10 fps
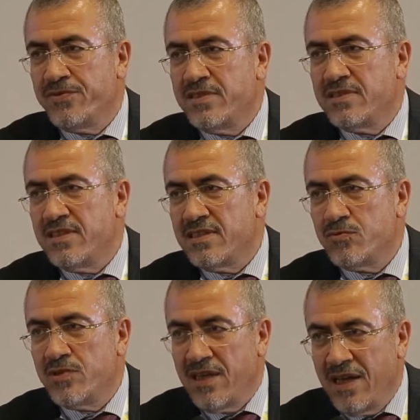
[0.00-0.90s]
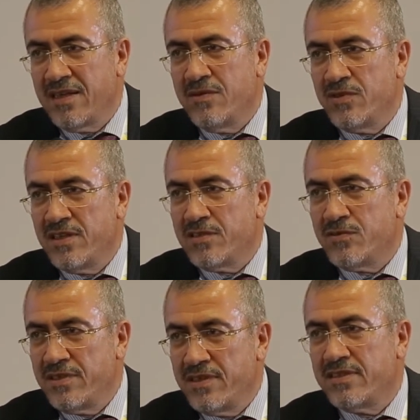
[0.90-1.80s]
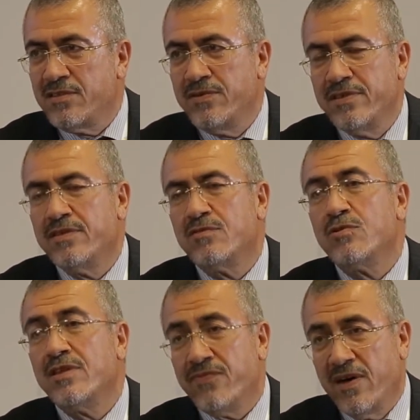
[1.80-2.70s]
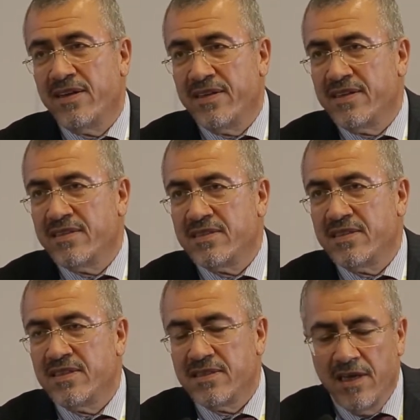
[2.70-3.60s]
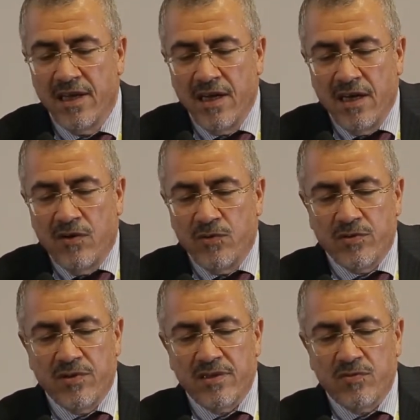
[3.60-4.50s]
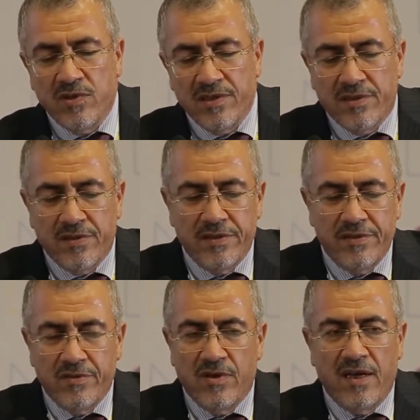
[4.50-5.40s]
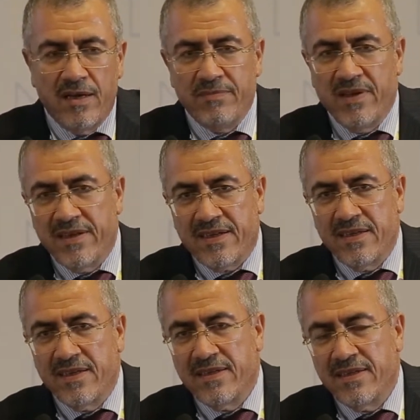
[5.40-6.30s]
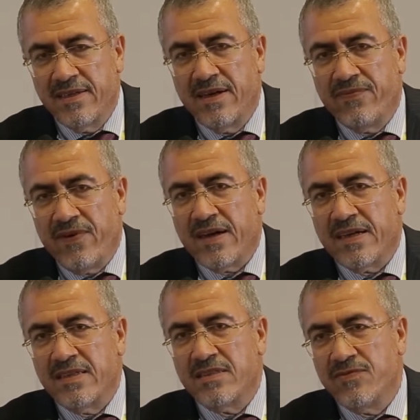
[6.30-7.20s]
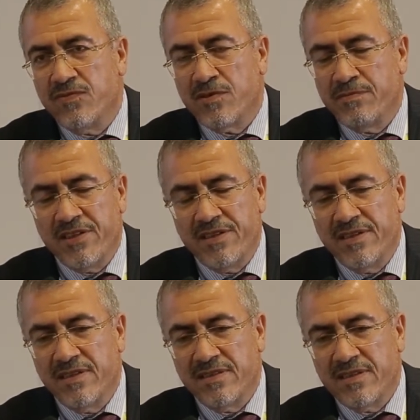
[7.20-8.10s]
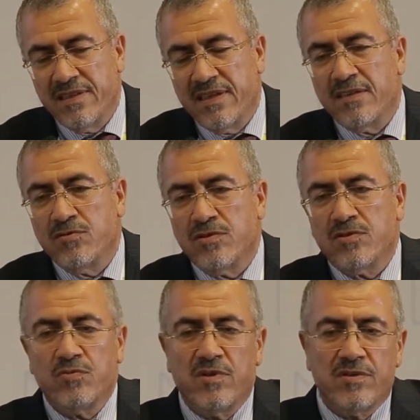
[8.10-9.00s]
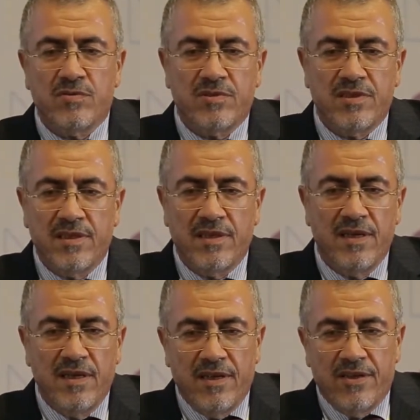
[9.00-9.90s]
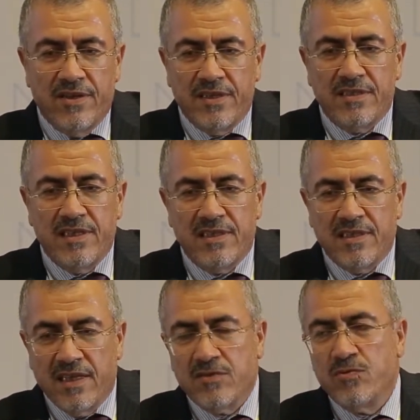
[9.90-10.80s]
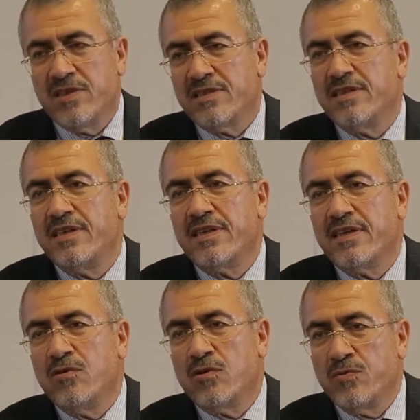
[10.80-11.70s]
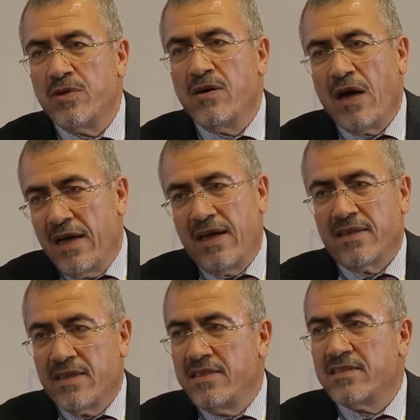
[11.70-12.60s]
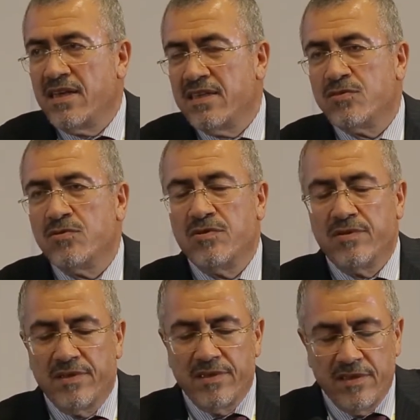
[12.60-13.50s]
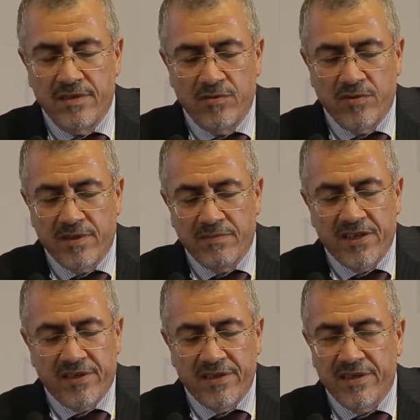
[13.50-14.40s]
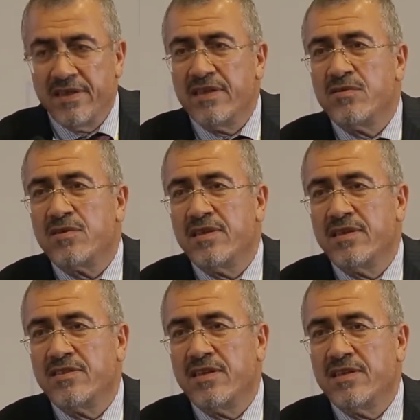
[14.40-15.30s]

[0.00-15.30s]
of research? We need really to define the research. We do not want, I am a faculty for many years, and I don't want to see the research that we are seeing, or at least I saw during my career, okay,